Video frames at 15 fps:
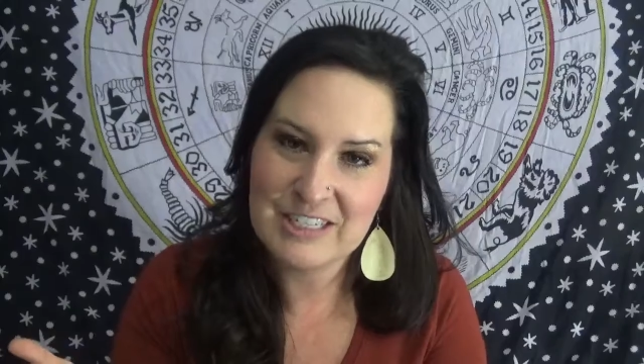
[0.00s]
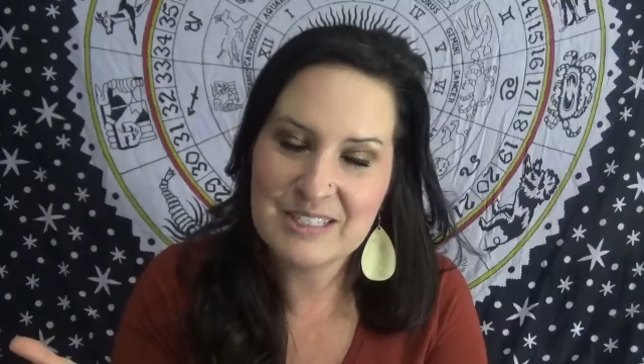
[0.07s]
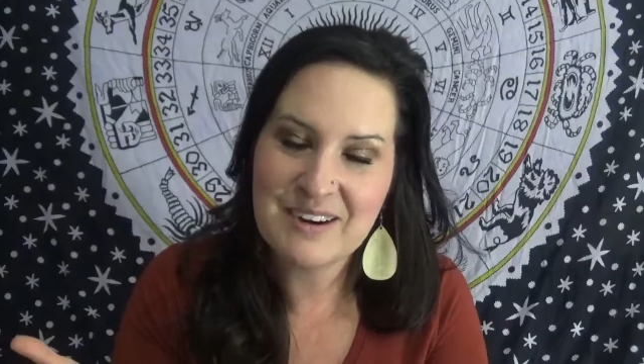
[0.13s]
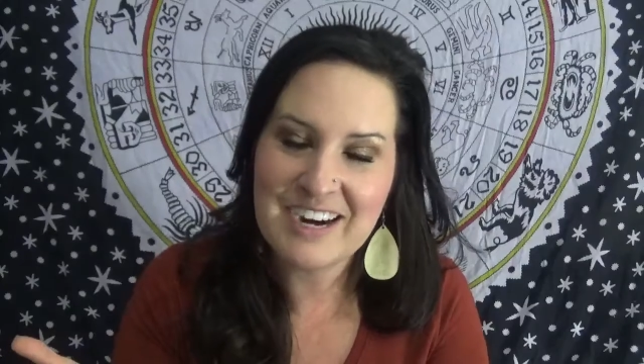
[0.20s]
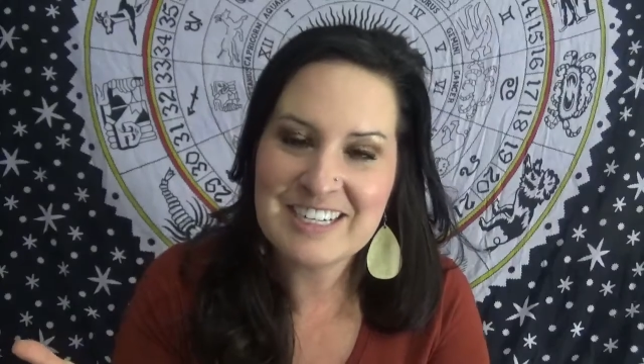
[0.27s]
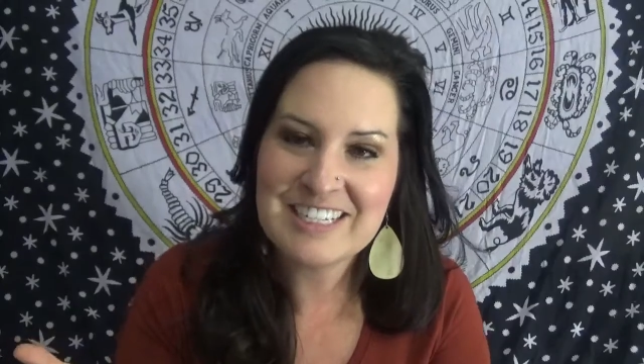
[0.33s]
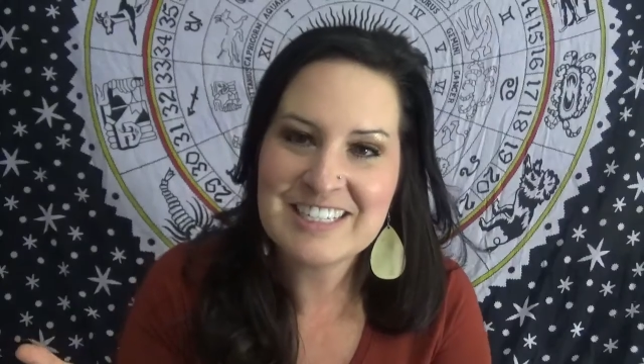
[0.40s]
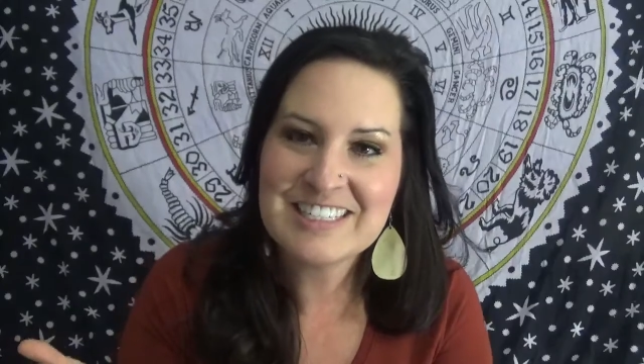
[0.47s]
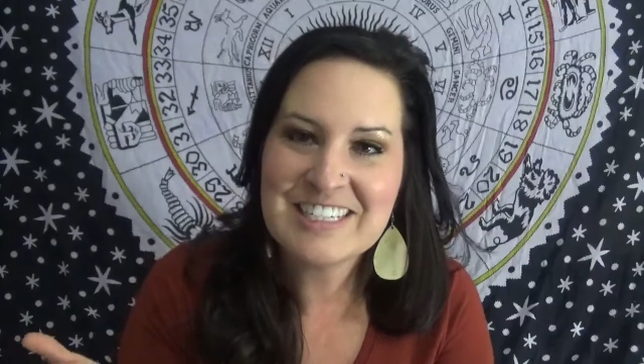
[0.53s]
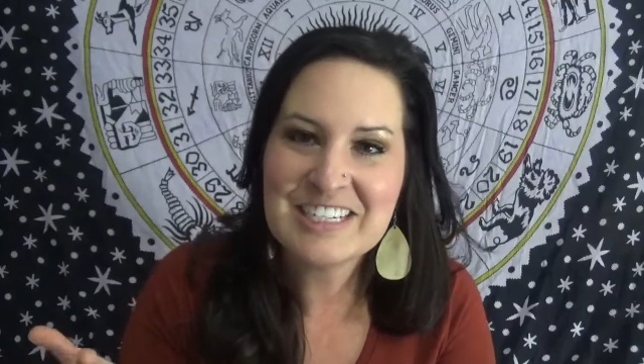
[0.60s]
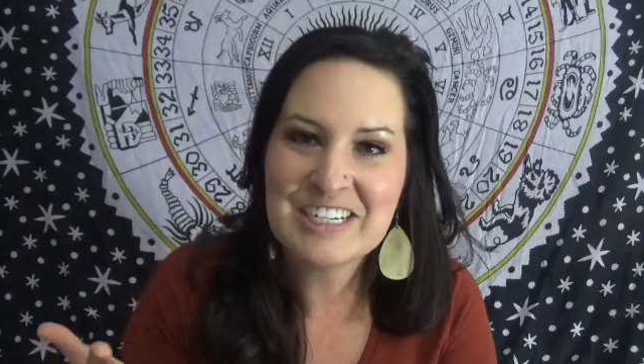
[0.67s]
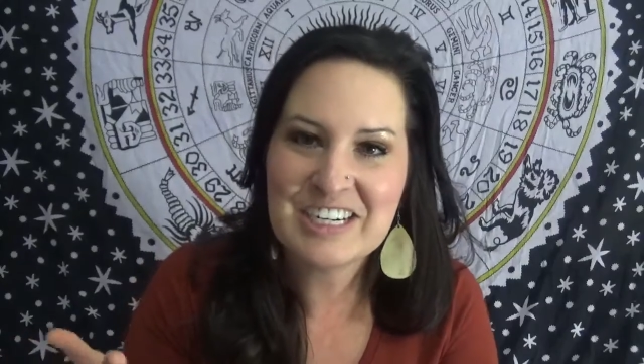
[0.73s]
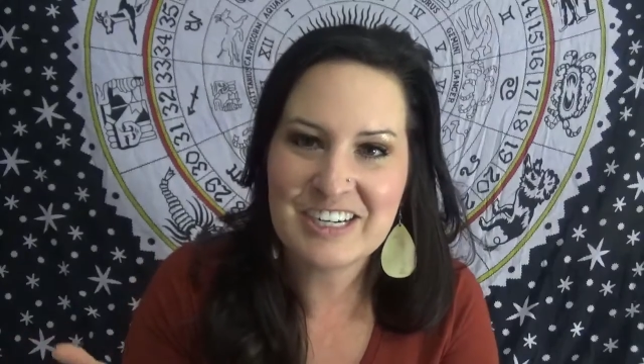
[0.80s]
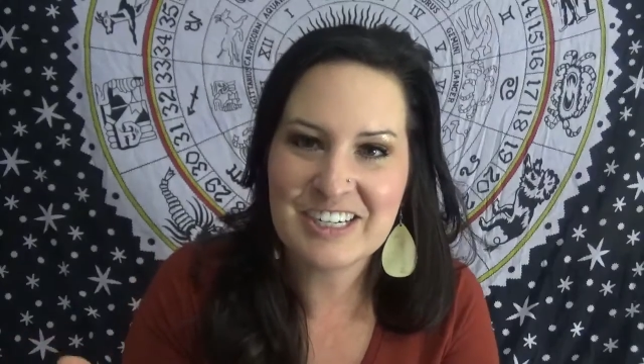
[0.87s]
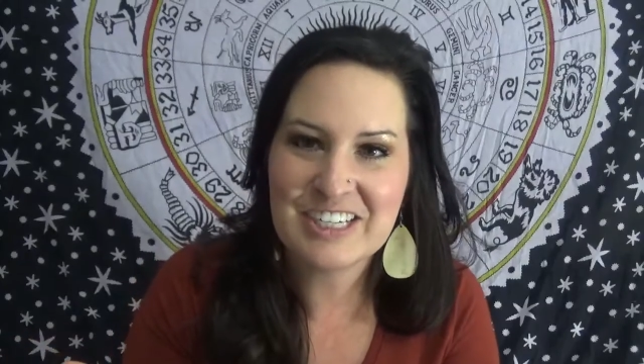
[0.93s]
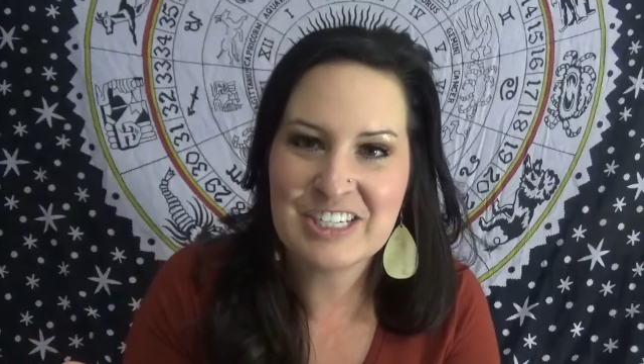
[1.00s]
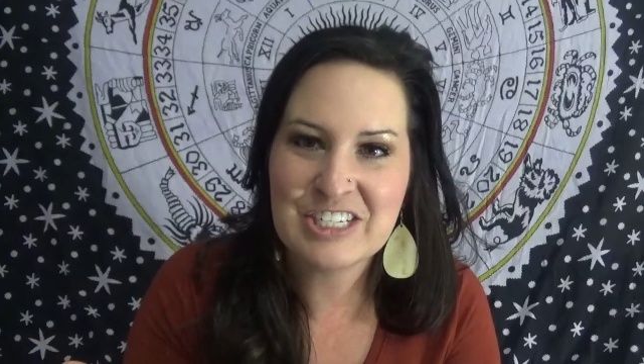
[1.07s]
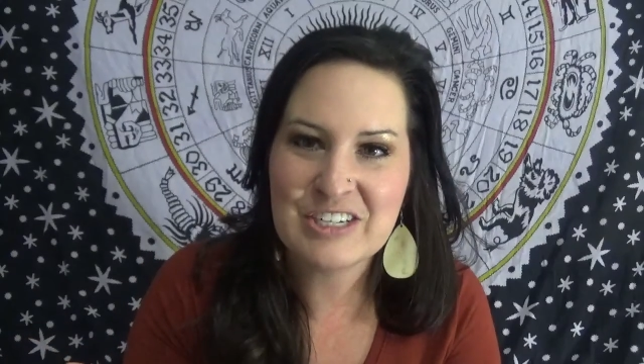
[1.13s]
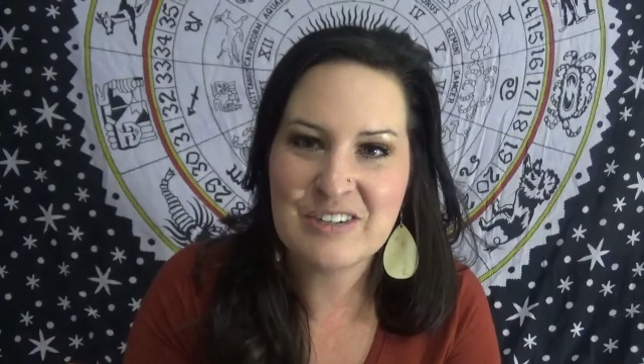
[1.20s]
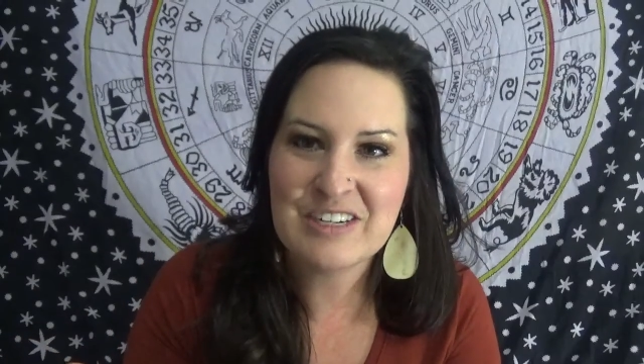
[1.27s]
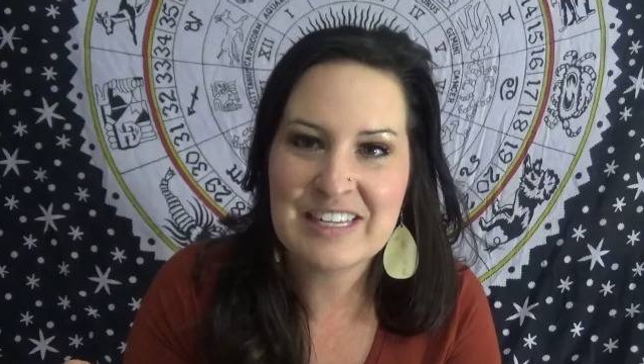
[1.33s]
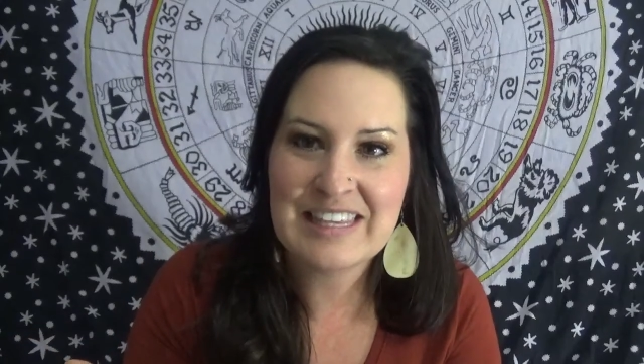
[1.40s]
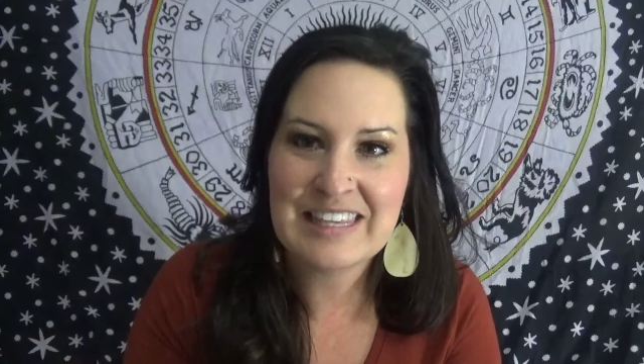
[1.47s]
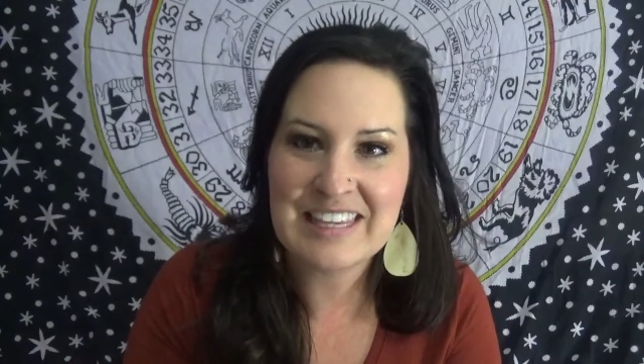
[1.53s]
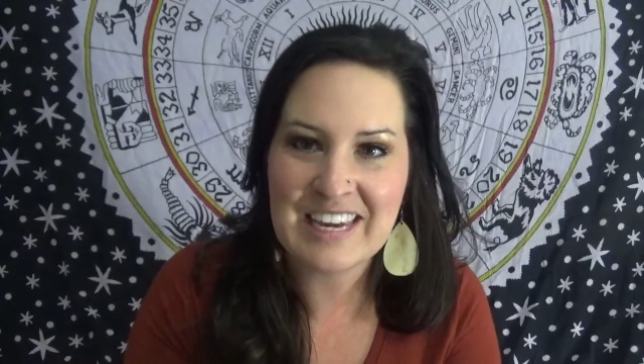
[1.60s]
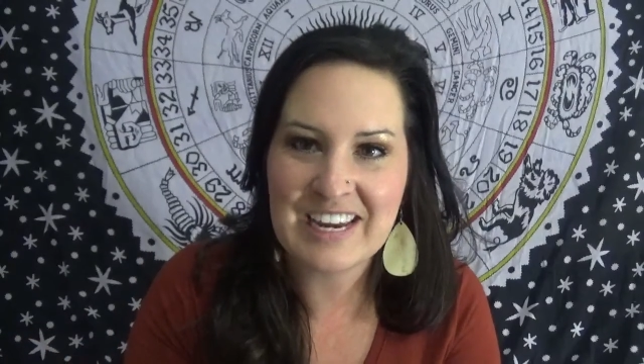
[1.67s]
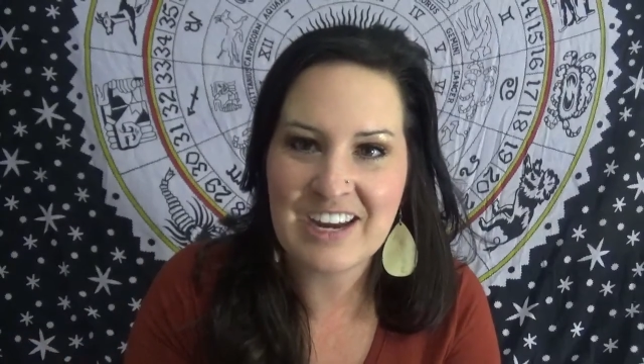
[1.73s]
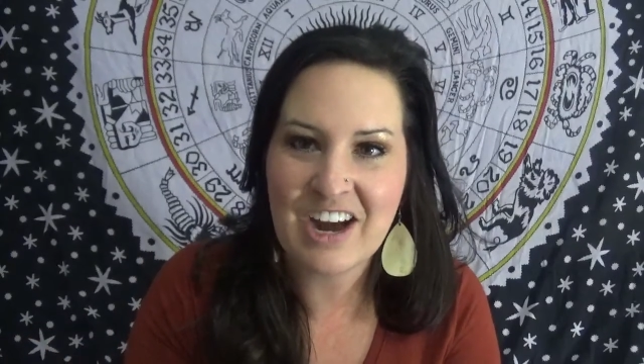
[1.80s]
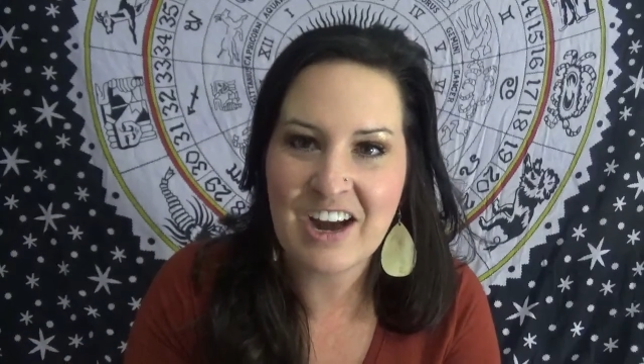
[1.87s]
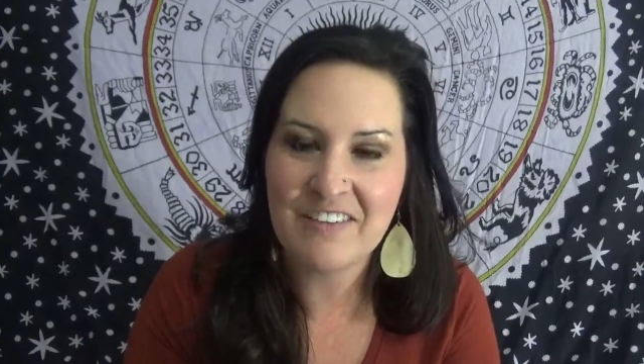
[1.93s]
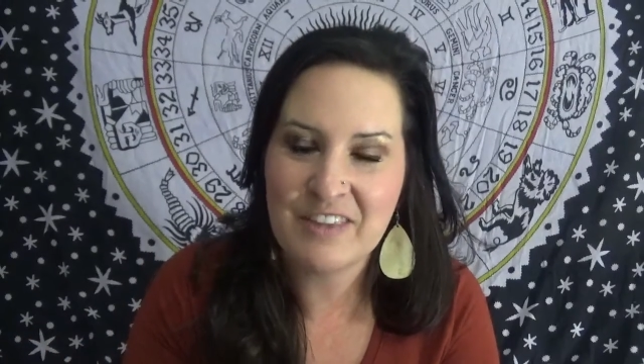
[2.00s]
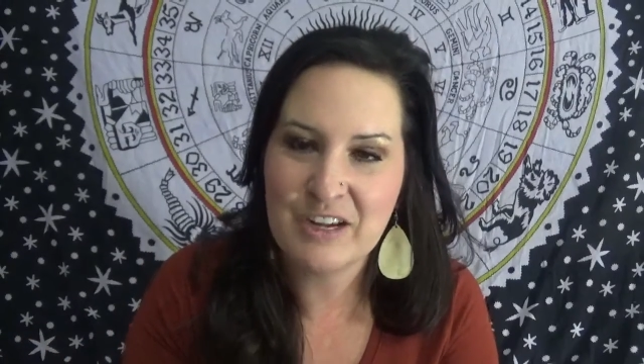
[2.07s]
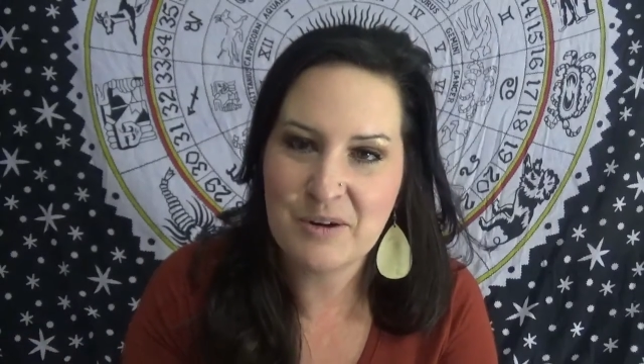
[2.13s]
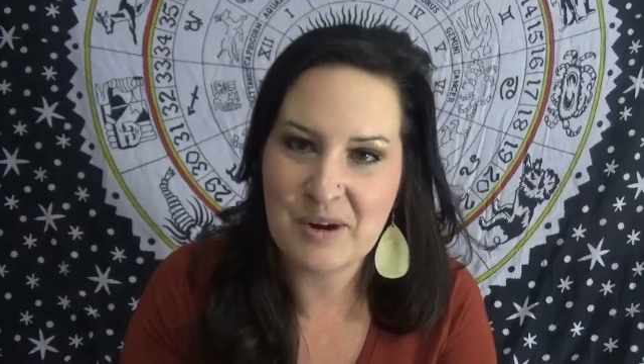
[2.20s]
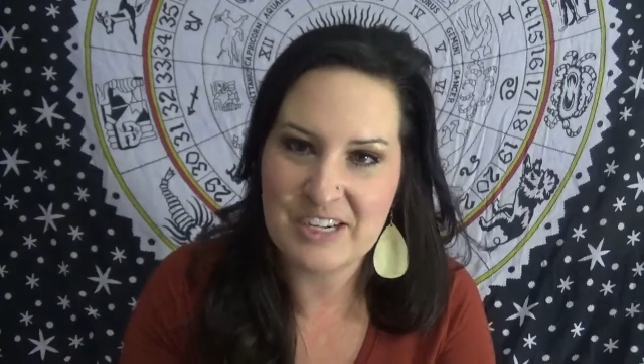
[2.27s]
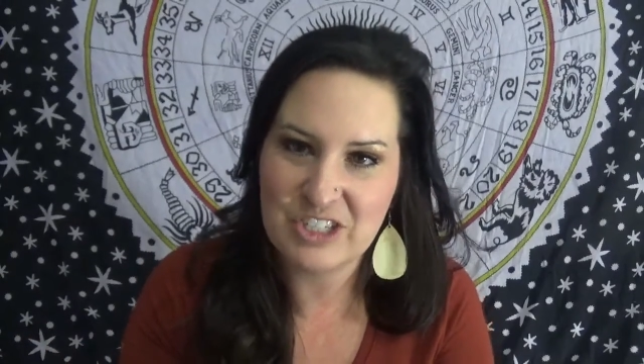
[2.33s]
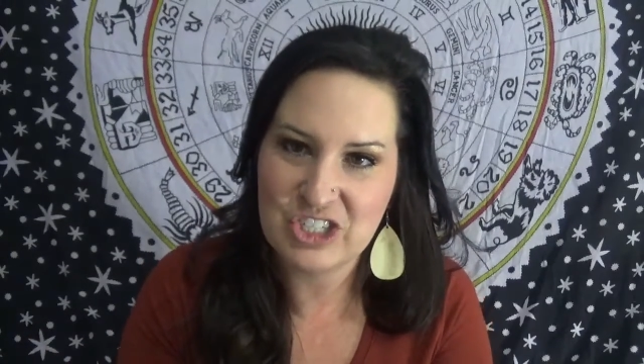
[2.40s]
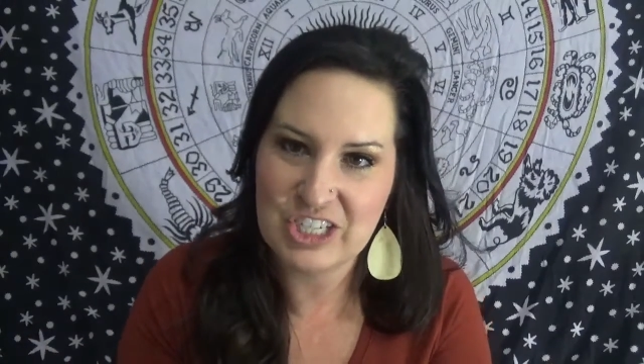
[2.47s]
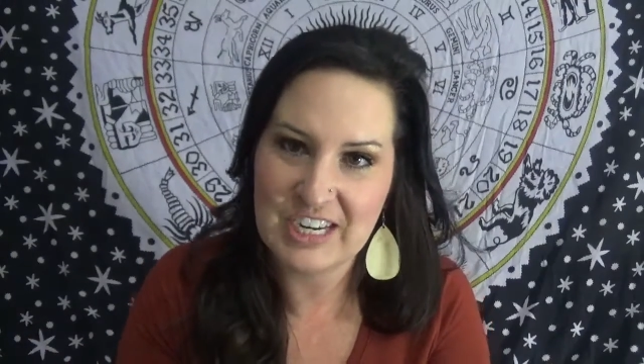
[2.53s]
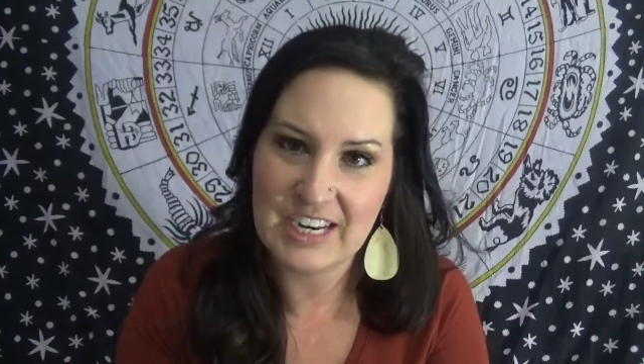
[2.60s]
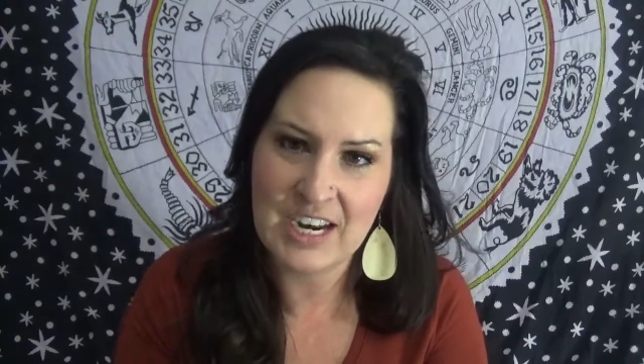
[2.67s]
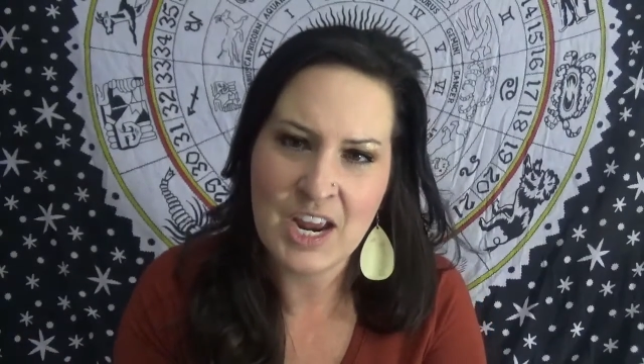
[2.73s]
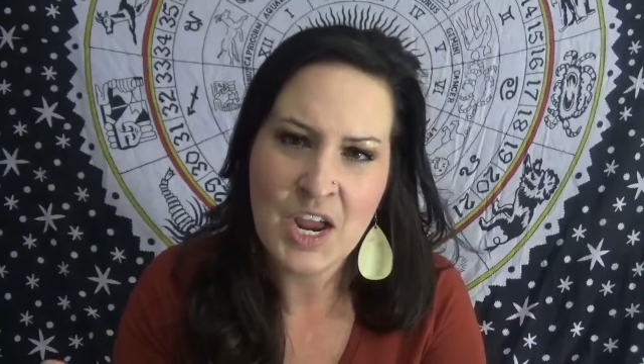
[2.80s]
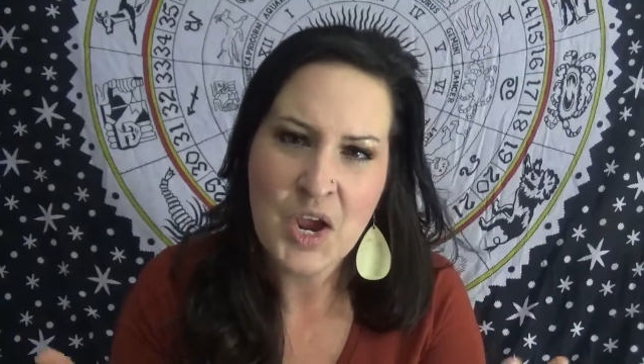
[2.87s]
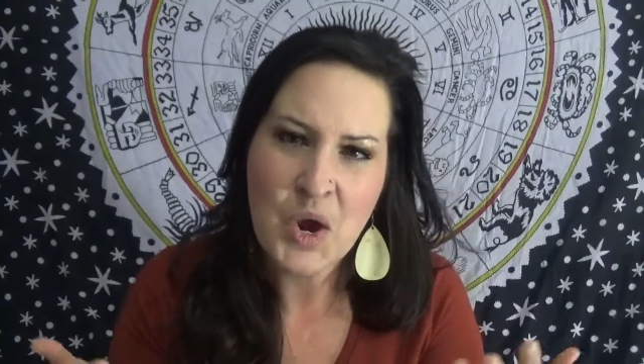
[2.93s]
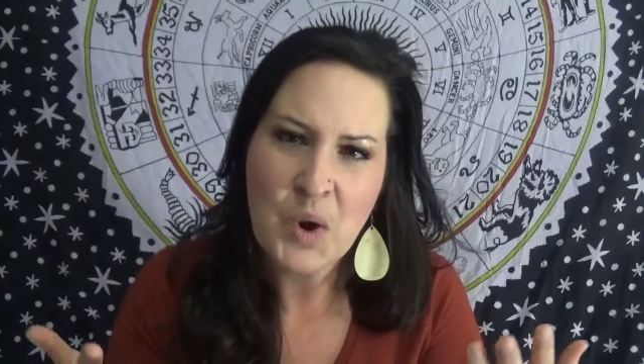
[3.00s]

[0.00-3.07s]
So I just encourage you to think on the question,